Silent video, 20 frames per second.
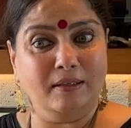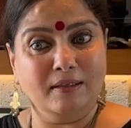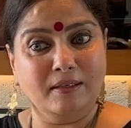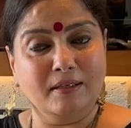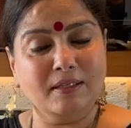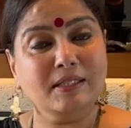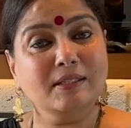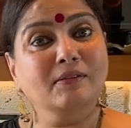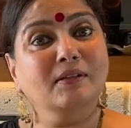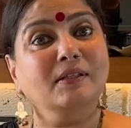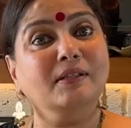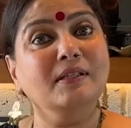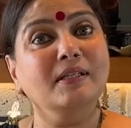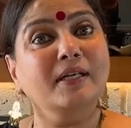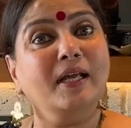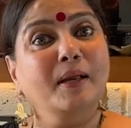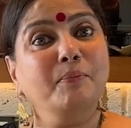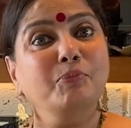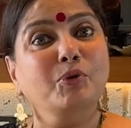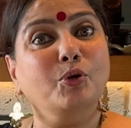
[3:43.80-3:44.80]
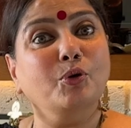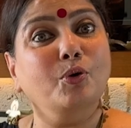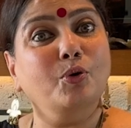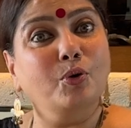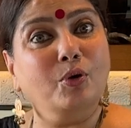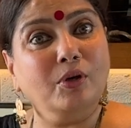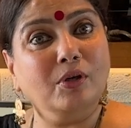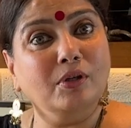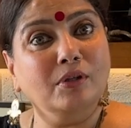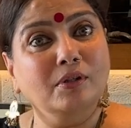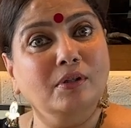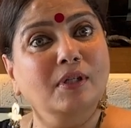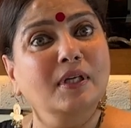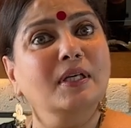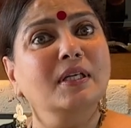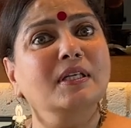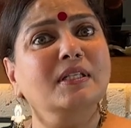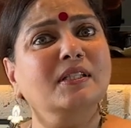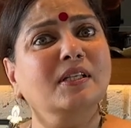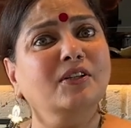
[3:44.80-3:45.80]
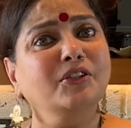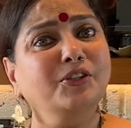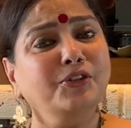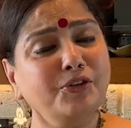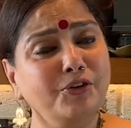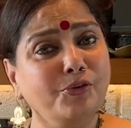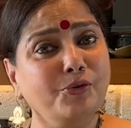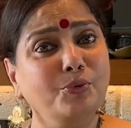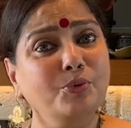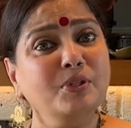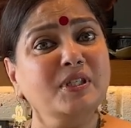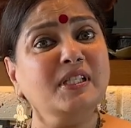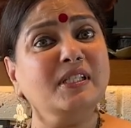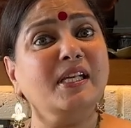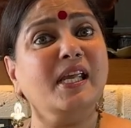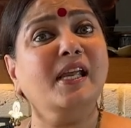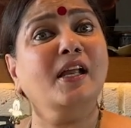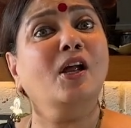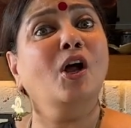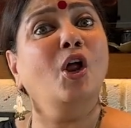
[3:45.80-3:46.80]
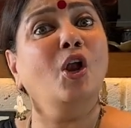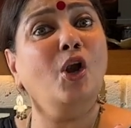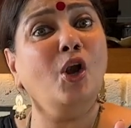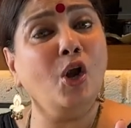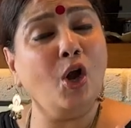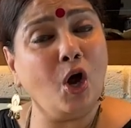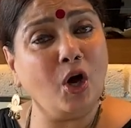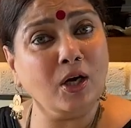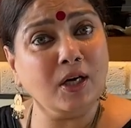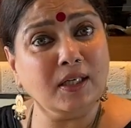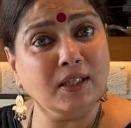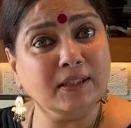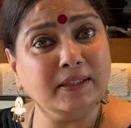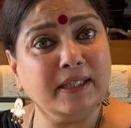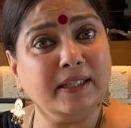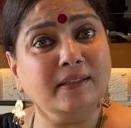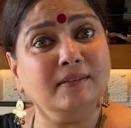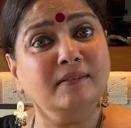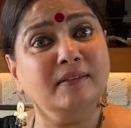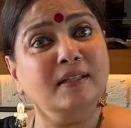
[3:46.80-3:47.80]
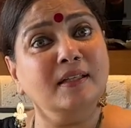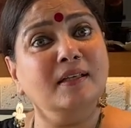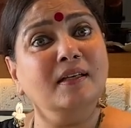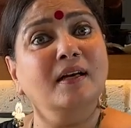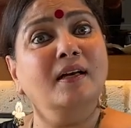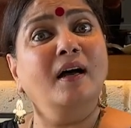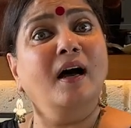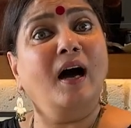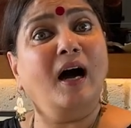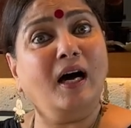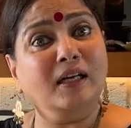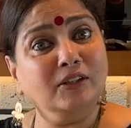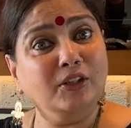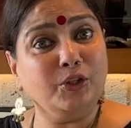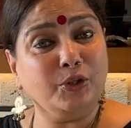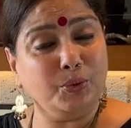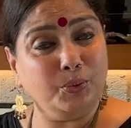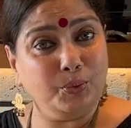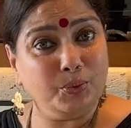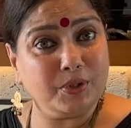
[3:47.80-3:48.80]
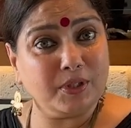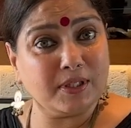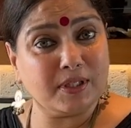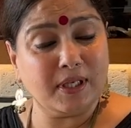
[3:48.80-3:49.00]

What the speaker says: a certain time to cook. Certain roots take longer than other roots.